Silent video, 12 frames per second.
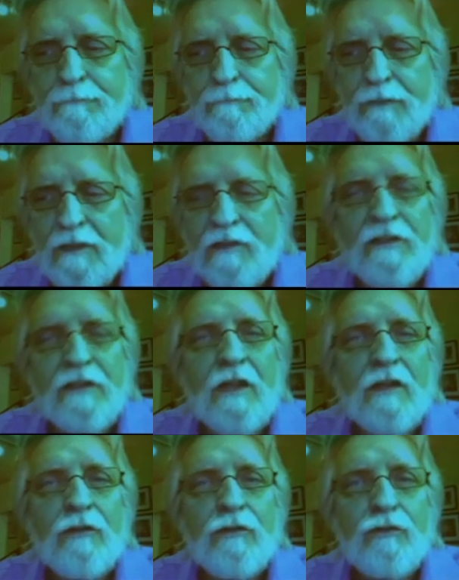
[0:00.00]
easily
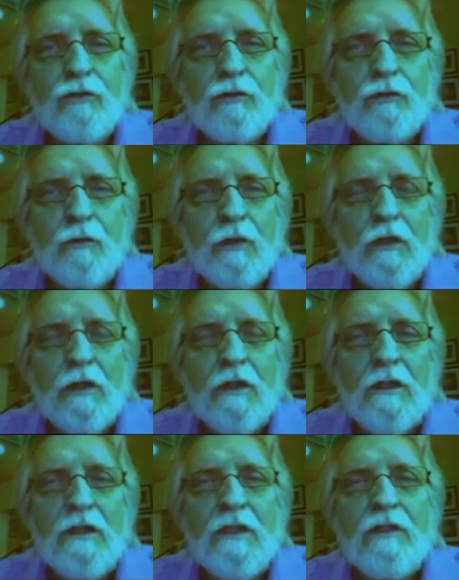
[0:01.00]
understood
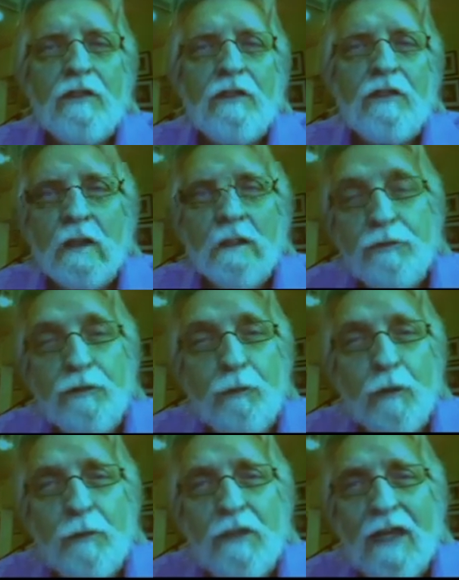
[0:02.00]
in terms of
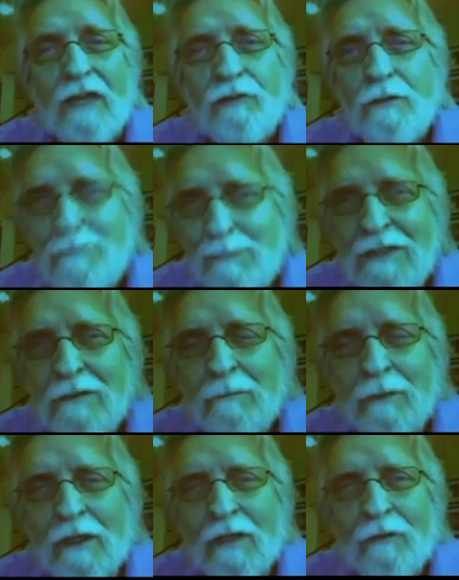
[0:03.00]
what we actually
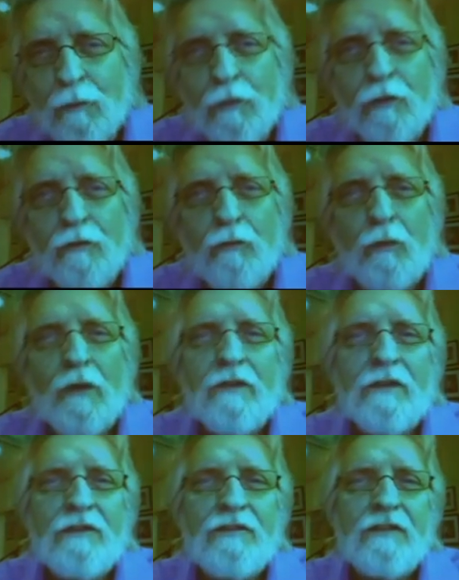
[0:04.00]
mean by the word
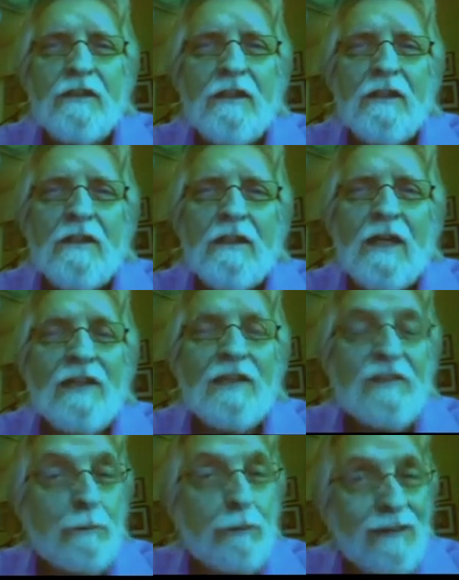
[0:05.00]
oneness as
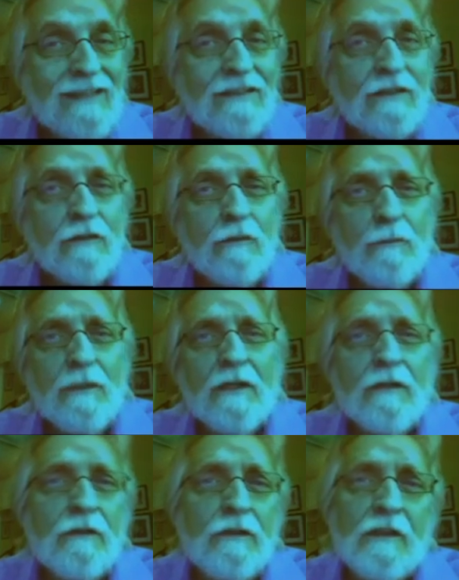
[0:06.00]
a practical
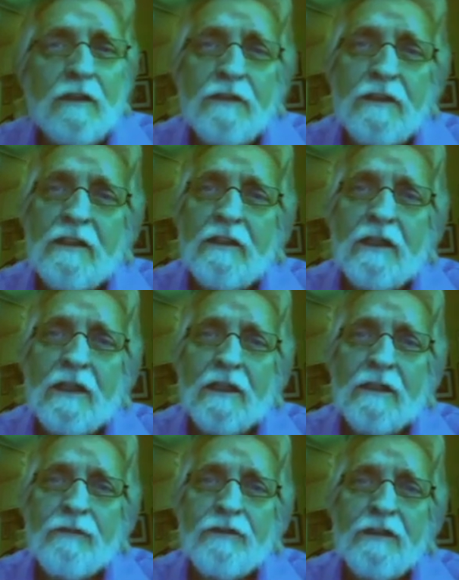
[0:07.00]
matter in our daily
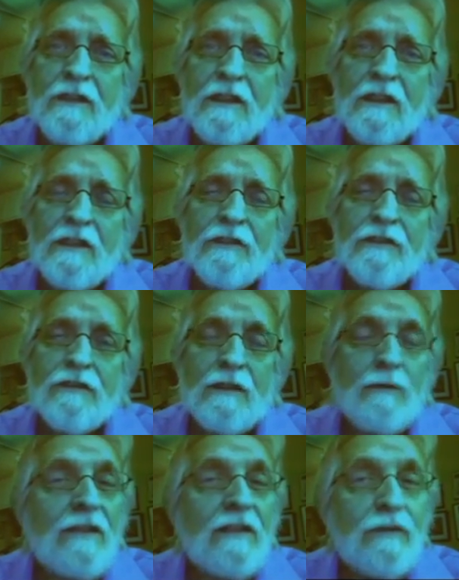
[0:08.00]
lives. So I
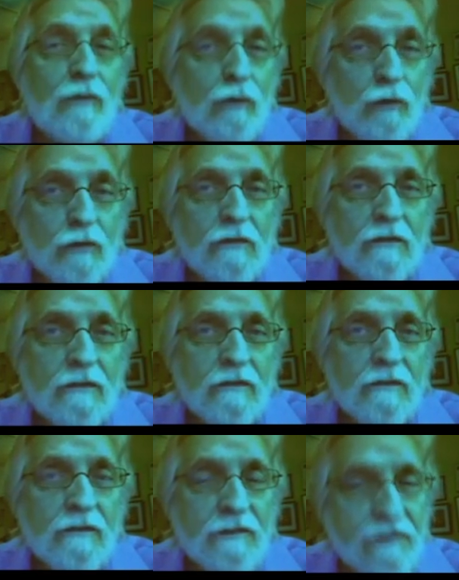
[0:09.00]
would like to look
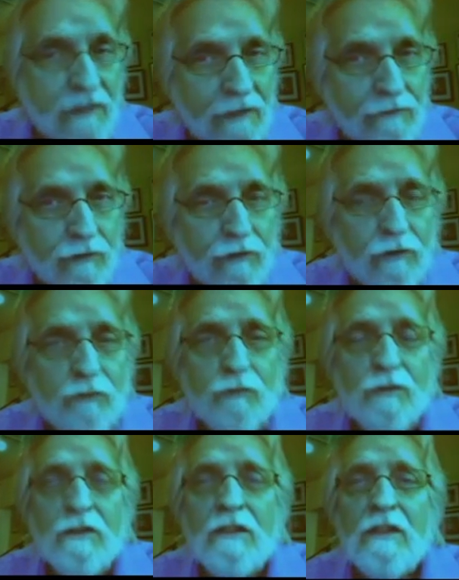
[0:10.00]
this
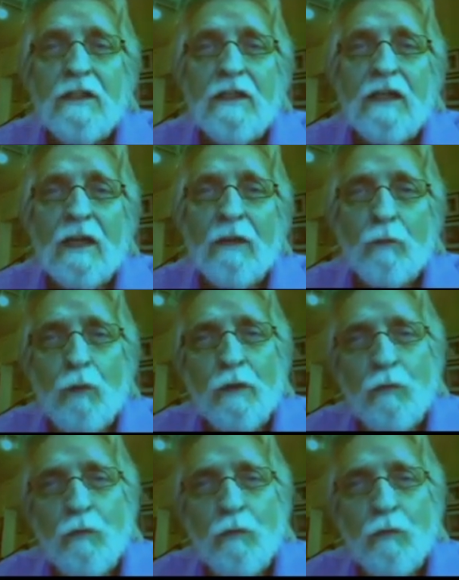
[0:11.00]
afternoon at what